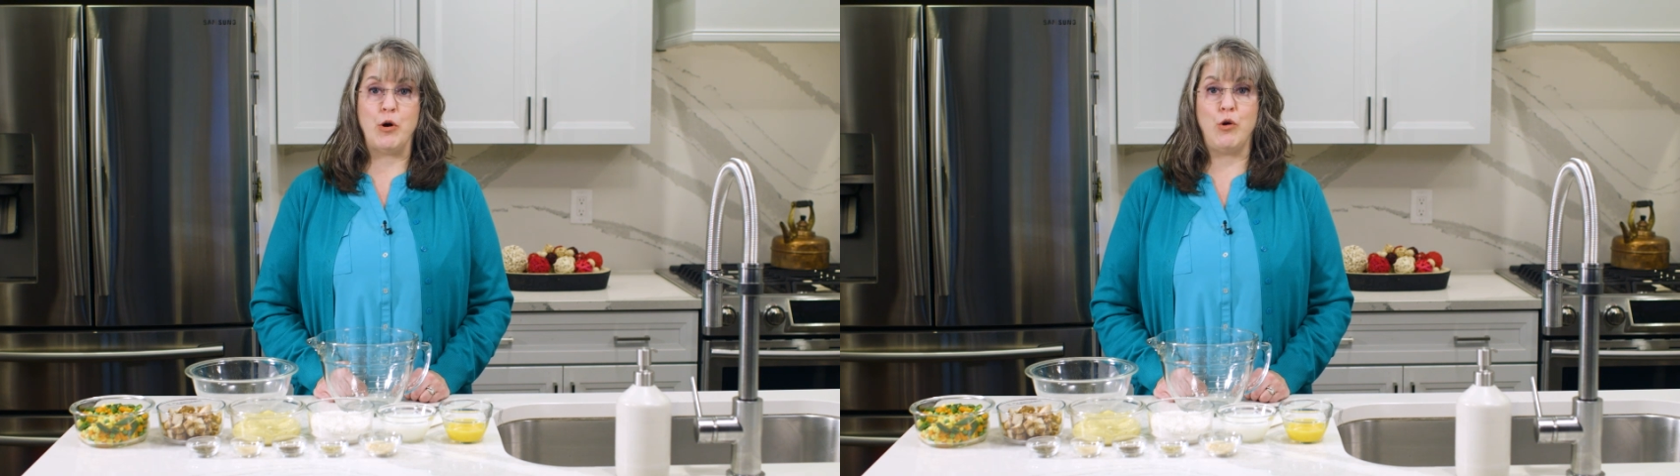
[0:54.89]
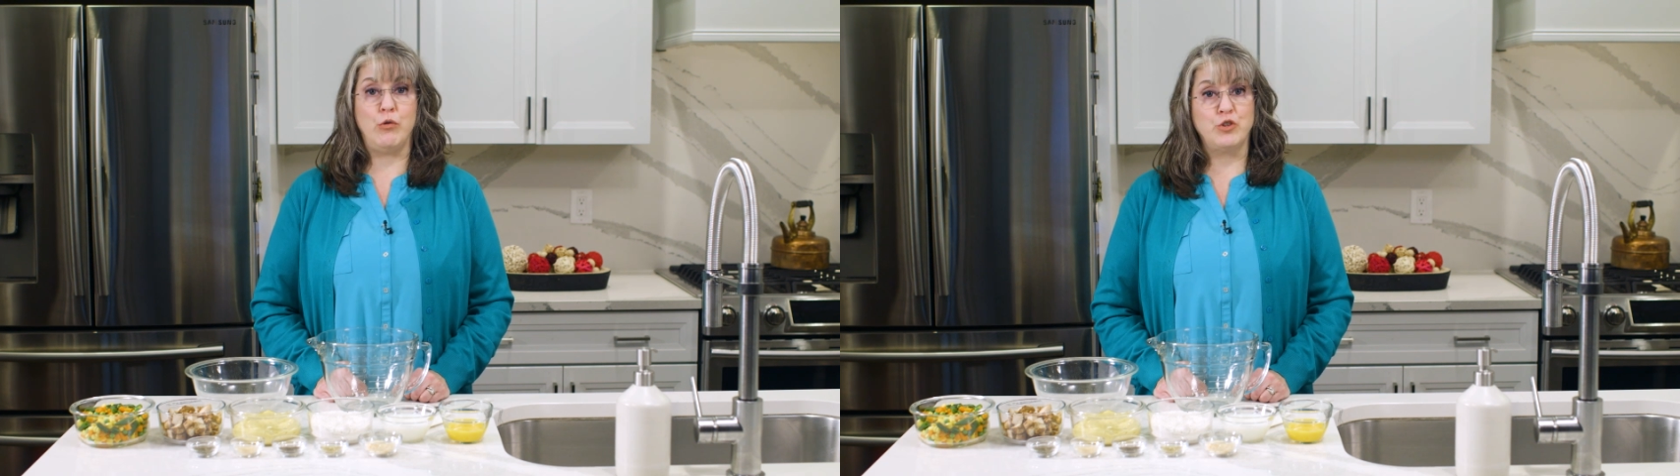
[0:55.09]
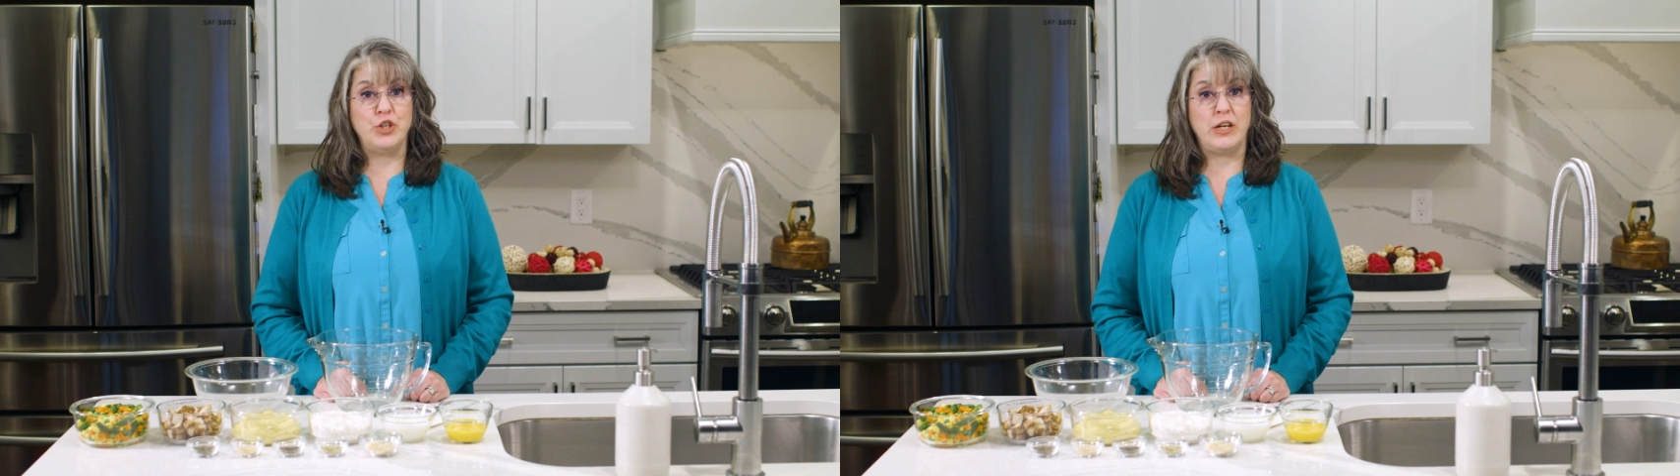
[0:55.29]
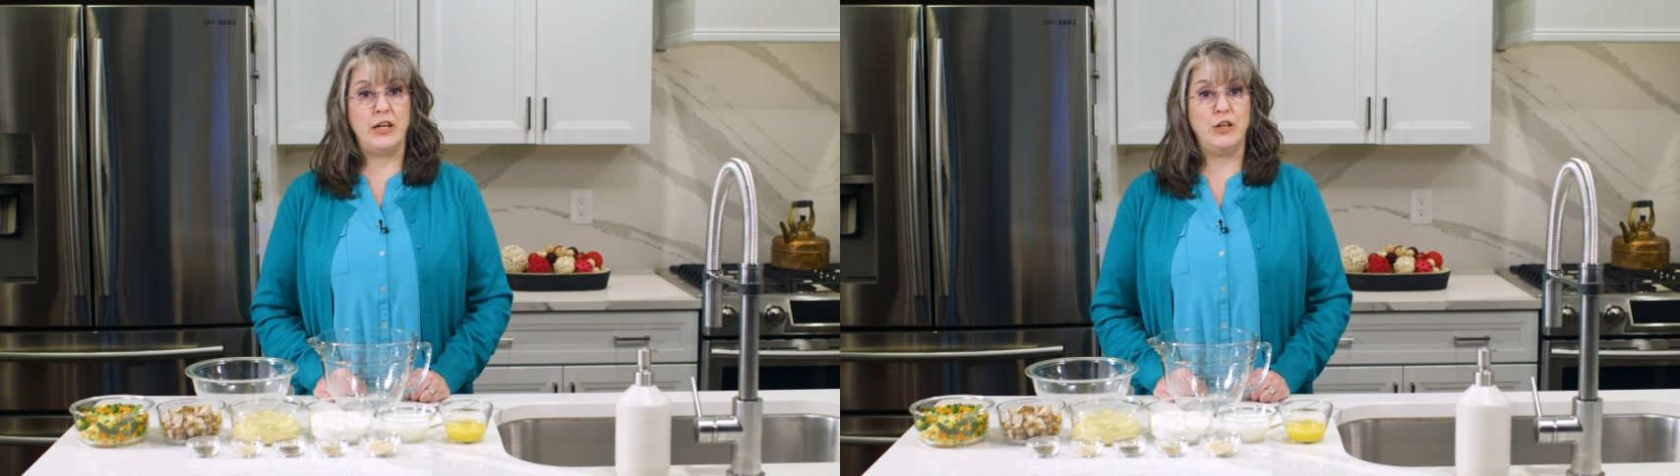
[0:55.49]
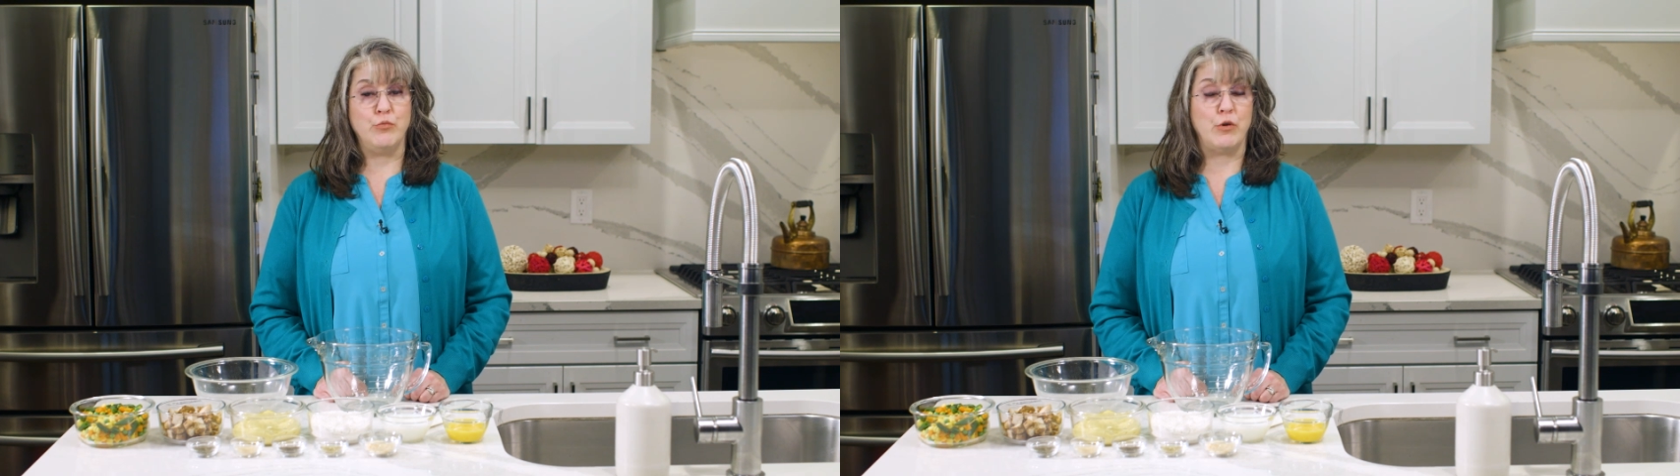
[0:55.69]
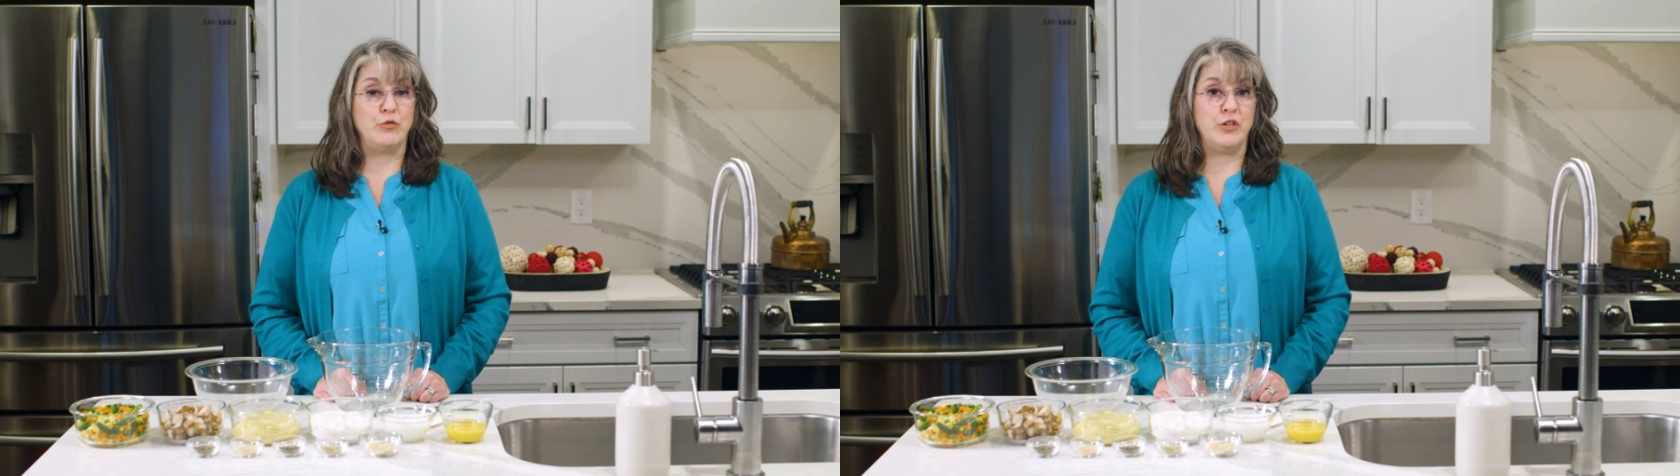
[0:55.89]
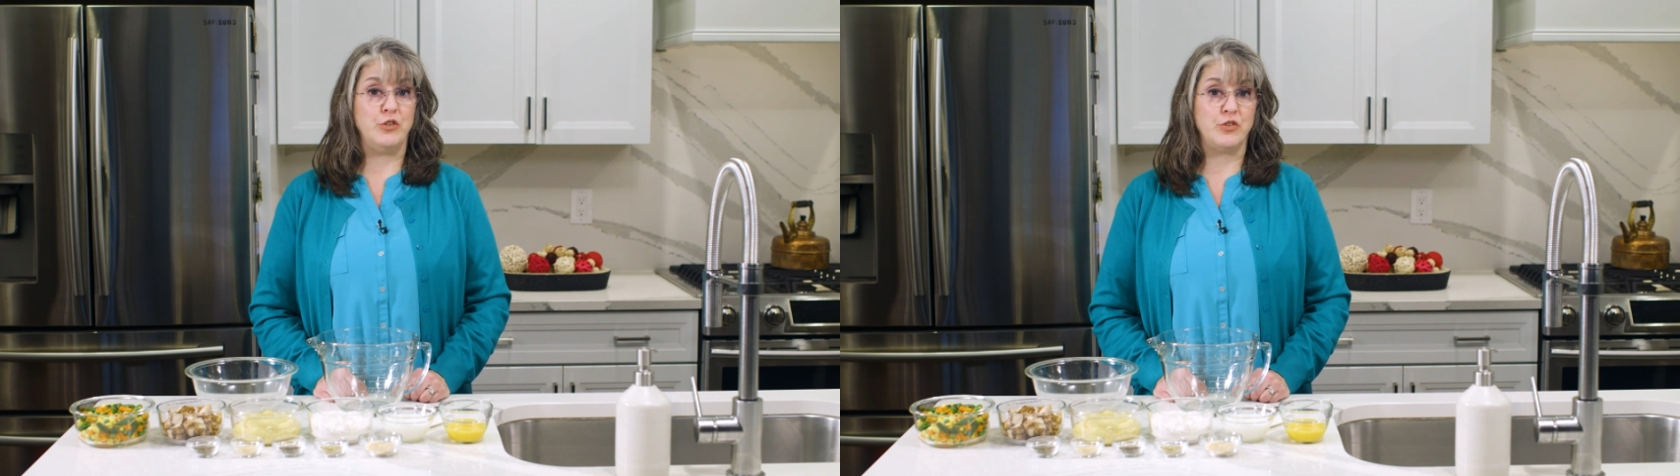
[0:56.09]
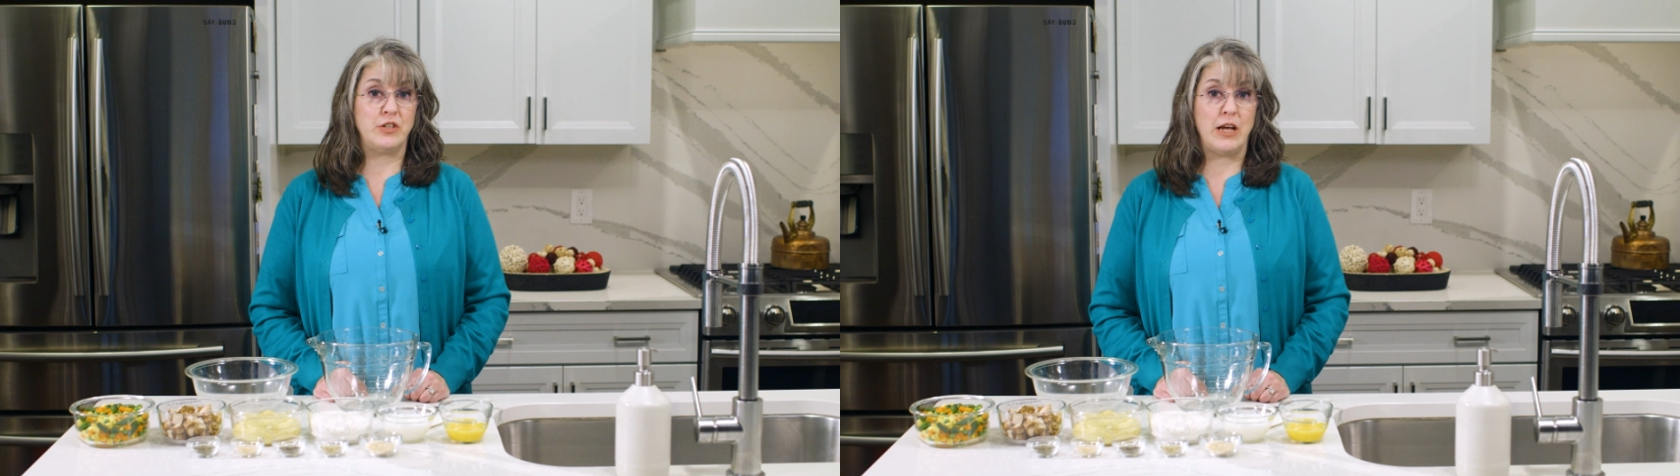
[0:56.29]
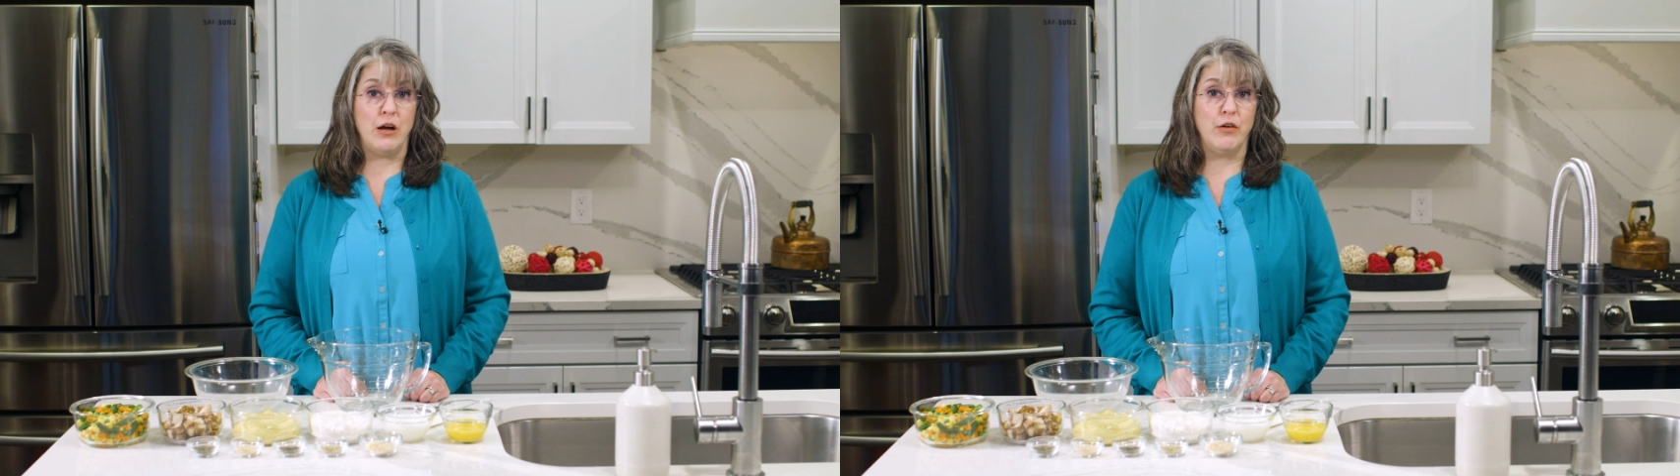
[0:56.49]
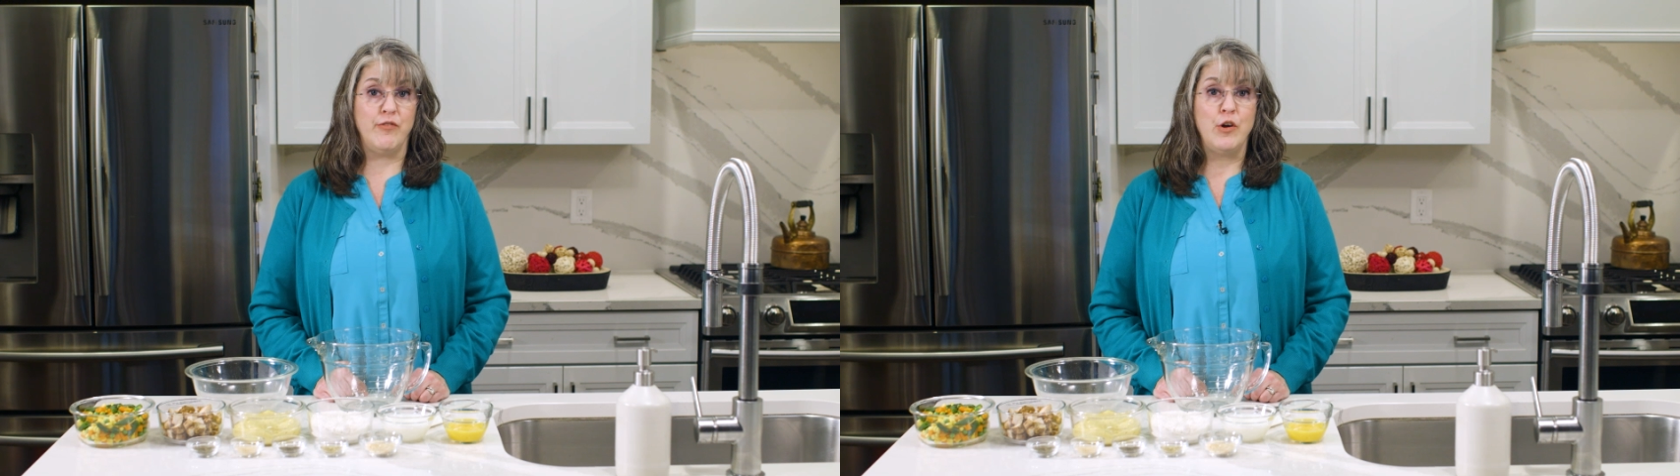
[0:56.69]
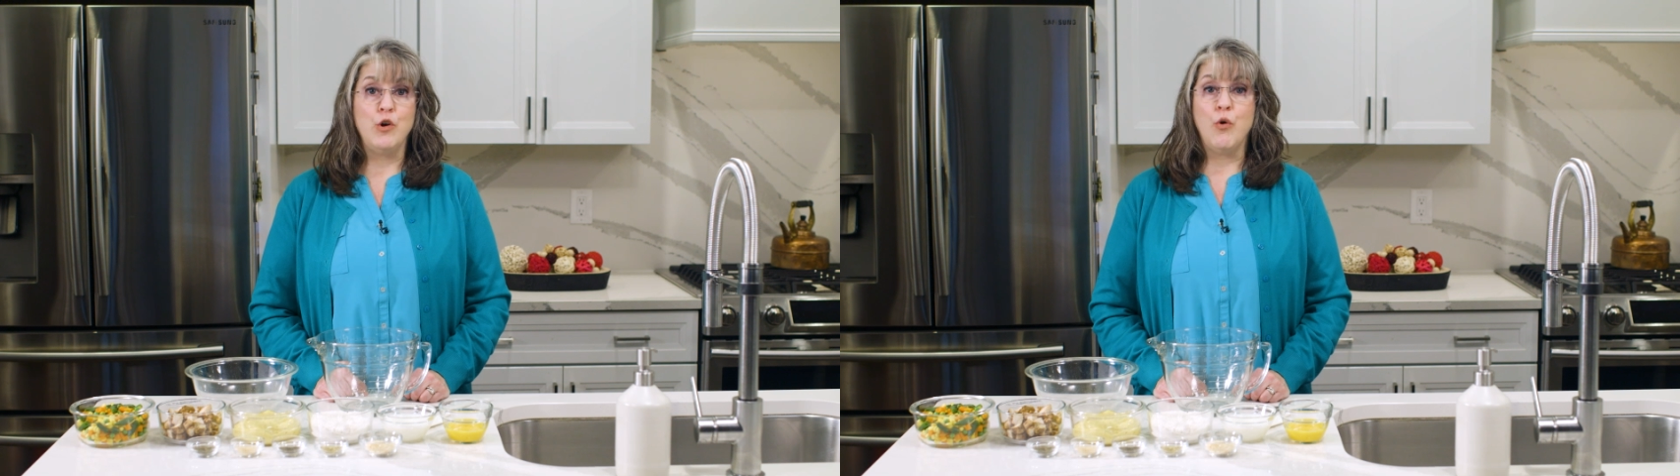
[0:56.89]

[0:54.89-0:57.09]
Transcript: whole chicken you roasted yourself,